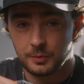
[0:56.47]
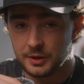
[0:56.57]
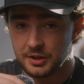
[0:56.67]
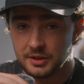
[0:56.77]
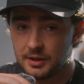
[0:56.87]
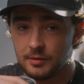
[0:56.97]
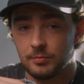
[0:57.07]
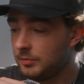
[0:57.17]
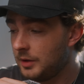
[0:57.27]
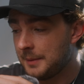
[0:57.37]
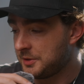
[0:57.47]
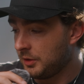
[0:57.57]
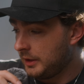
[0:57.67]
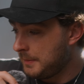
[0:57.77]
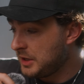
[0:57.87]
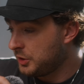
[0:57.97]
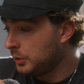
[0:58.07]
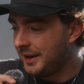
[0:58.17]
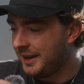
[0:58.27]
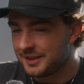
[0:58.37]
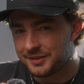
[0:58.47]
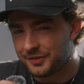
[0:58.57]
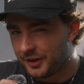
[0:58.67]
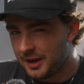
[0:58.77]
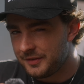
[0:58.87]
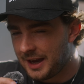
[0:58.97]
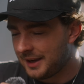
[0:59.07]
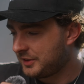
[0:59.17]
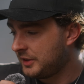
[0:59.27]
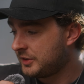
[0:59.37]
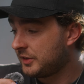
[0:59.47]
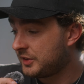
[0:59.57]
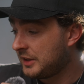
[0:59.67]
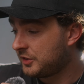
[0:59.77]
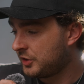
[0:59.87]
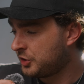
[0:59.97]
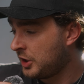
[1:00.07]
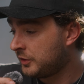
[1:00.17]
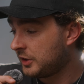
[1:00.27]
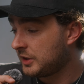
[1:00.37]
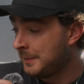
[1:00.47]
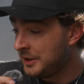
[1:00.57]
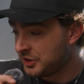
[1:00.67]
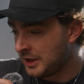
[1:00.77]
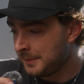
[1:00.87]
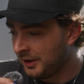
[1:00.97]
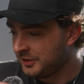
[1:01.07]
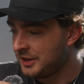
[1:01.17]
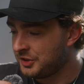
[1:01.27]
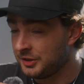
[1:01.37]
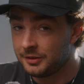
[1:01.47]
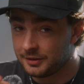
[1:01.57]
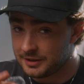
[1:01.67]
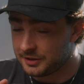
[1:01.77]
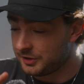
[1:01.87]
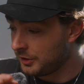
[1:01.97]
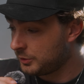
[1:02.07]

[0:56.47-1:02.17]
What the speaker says: which is absolutely mental. It has 5-axis sensor shift image stabilization. That's a tongue